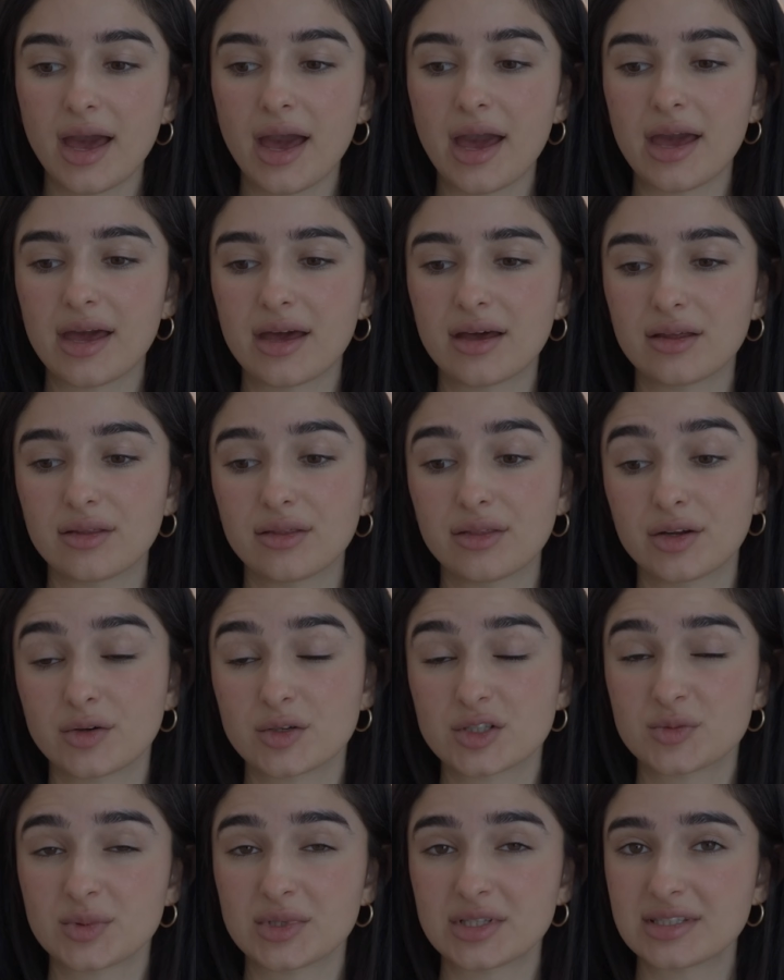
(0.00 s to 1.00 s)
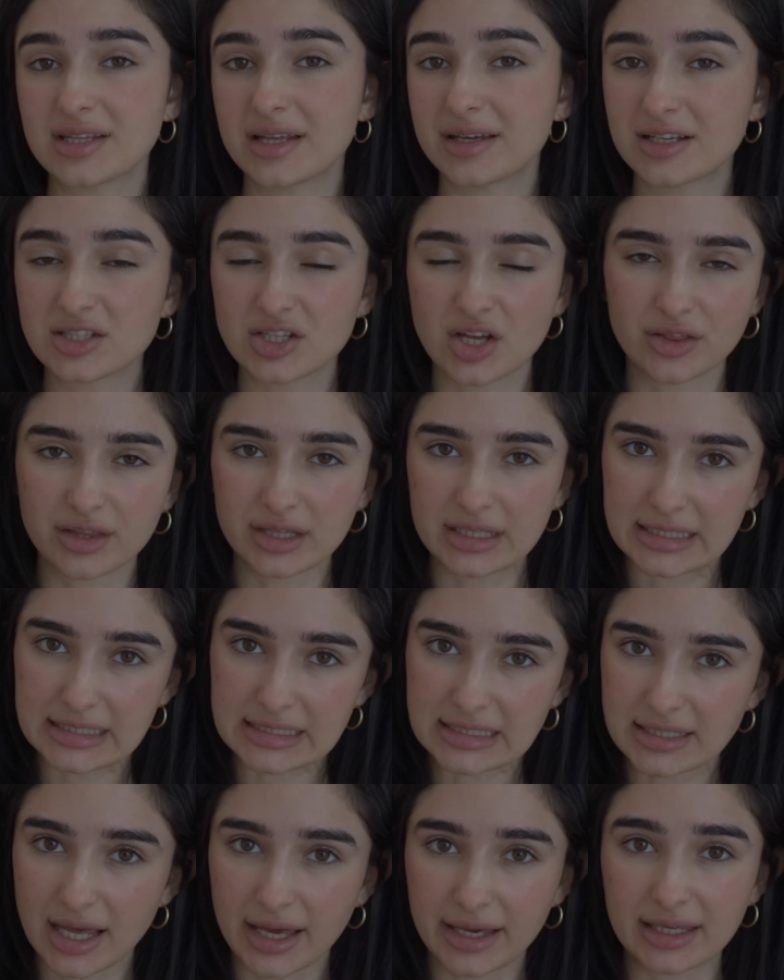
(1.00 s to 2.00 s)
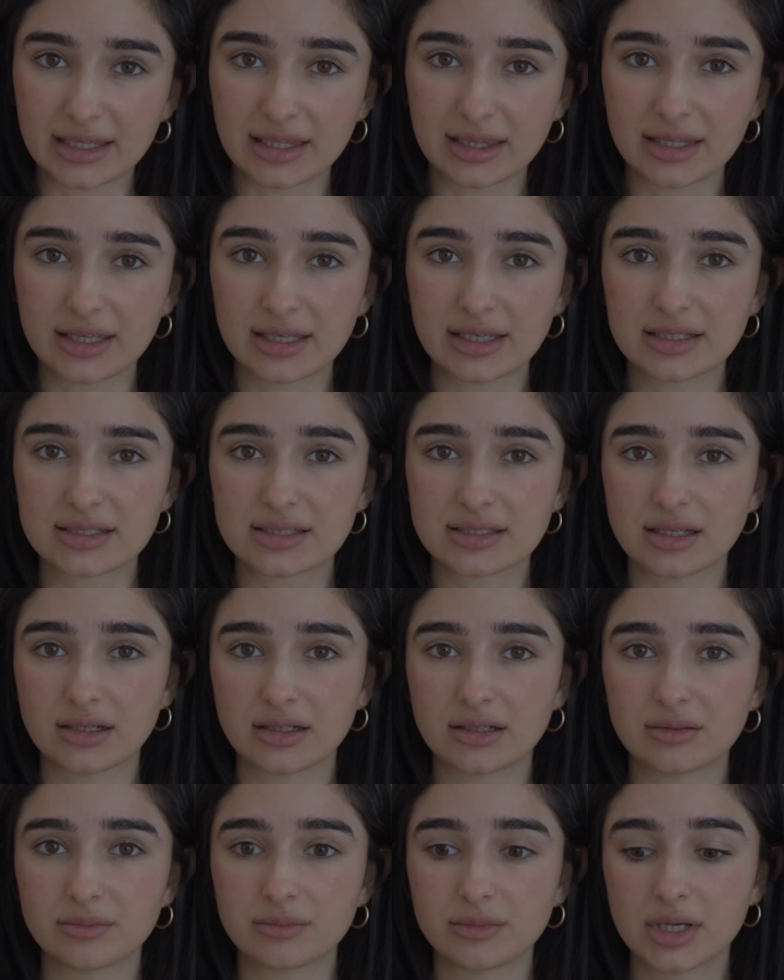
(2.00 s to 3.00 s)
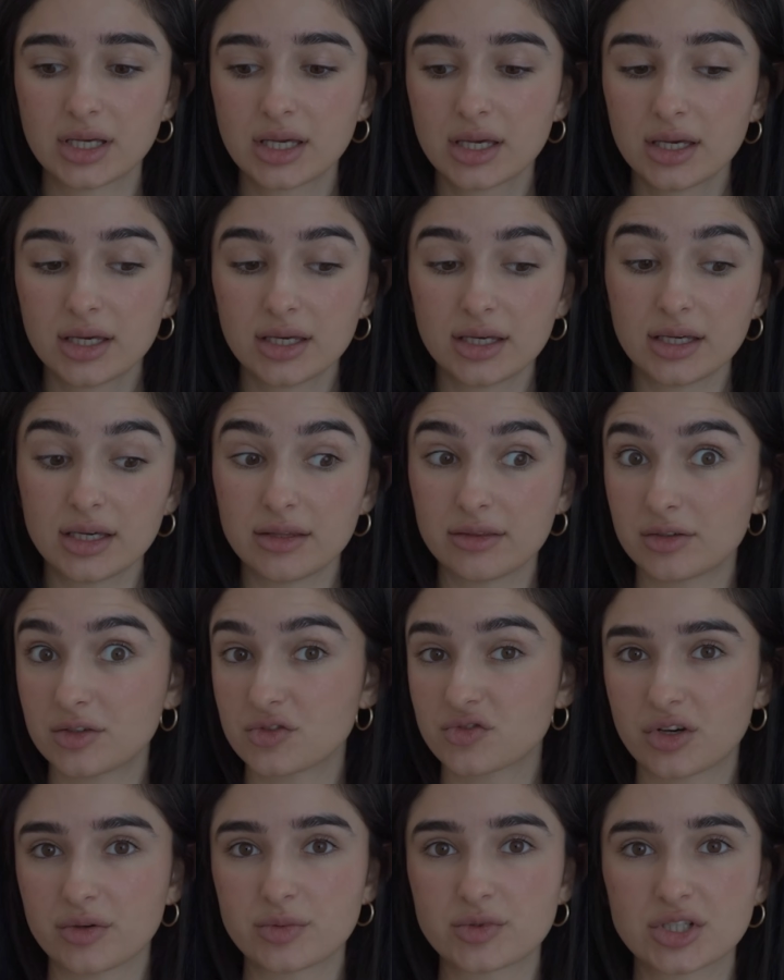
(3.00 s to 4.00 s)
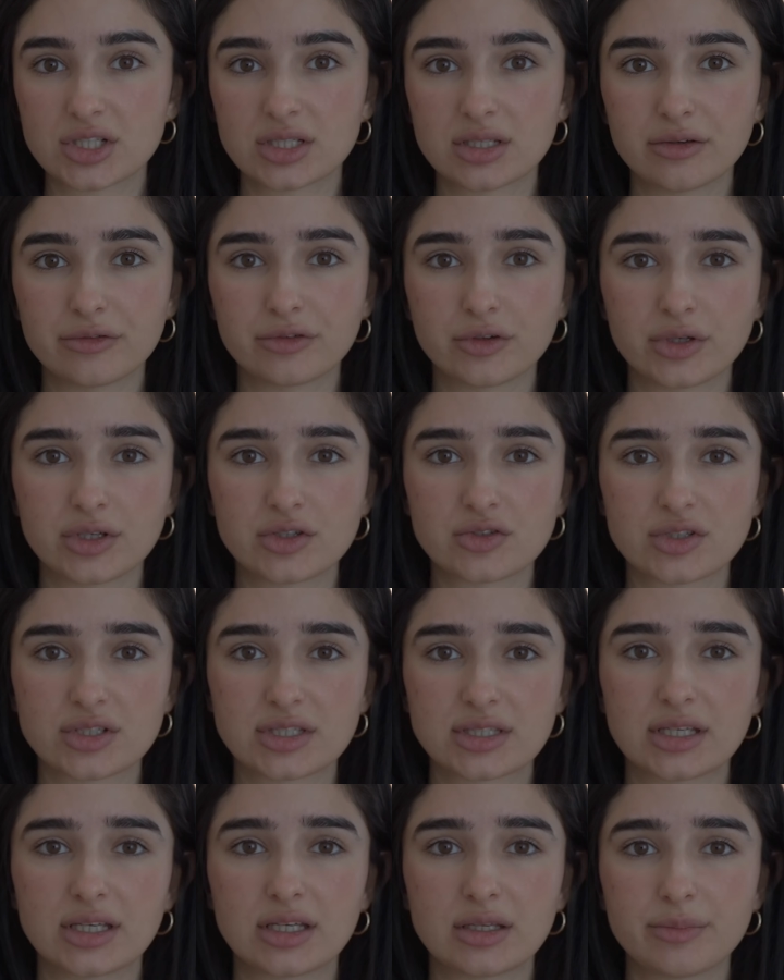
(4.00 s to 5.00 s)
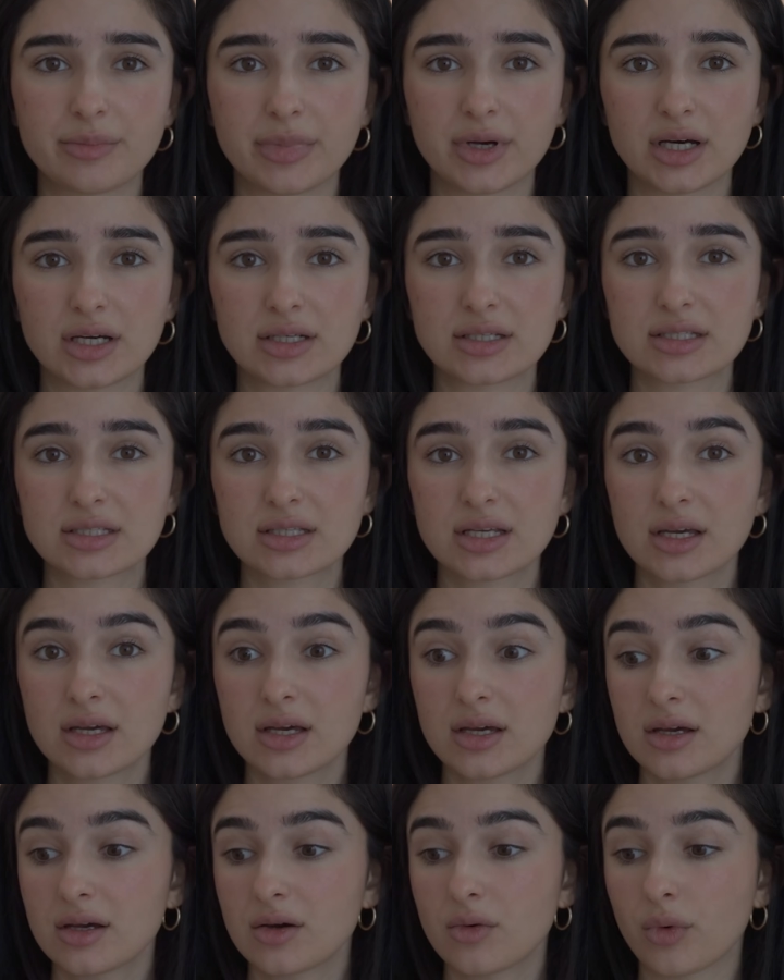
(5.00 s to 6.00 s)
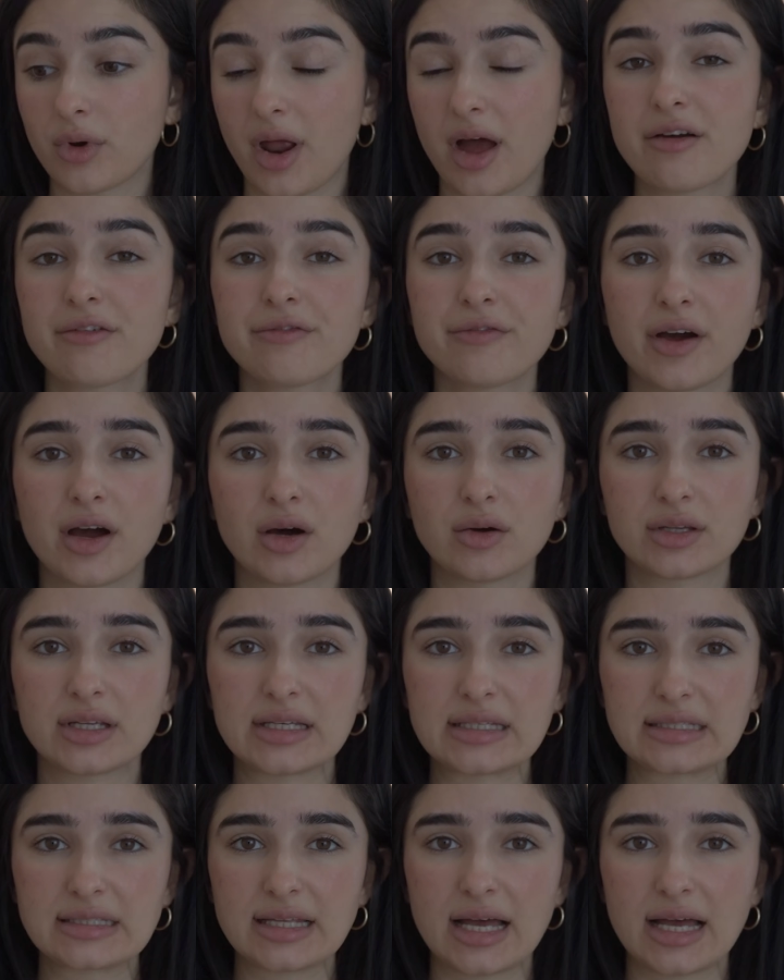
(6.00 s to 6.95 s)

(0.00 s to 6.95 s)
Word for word: And there's been studies on this. I can link some in the description if you're interested, but what I've found is